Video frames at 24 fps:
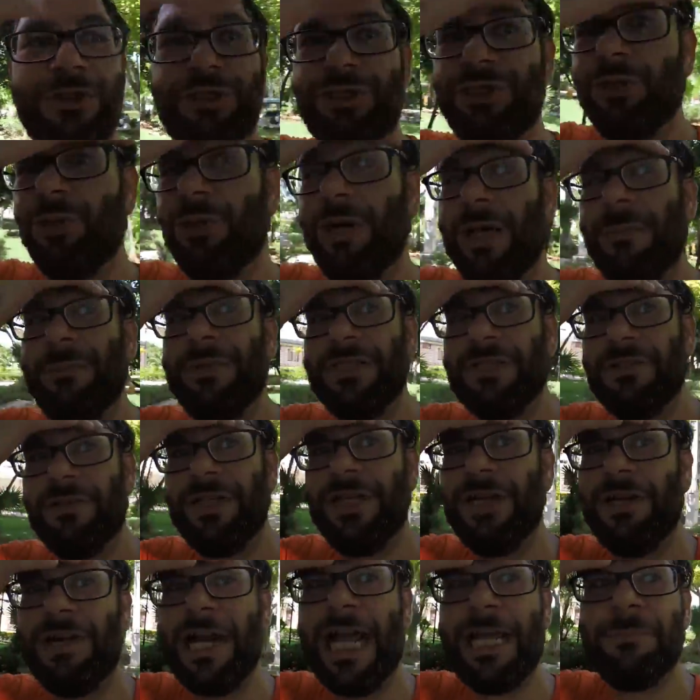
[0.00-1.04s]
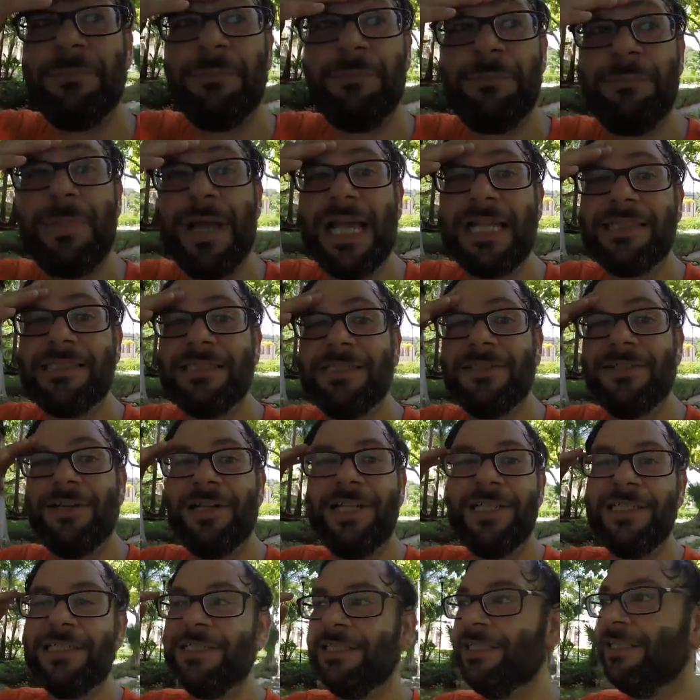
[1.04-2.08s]
short episode here at best, all
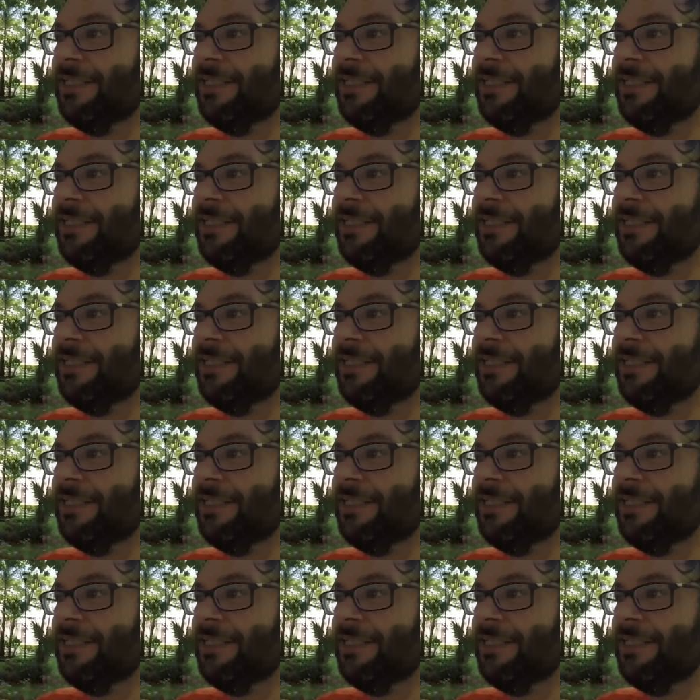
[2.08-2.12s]
right?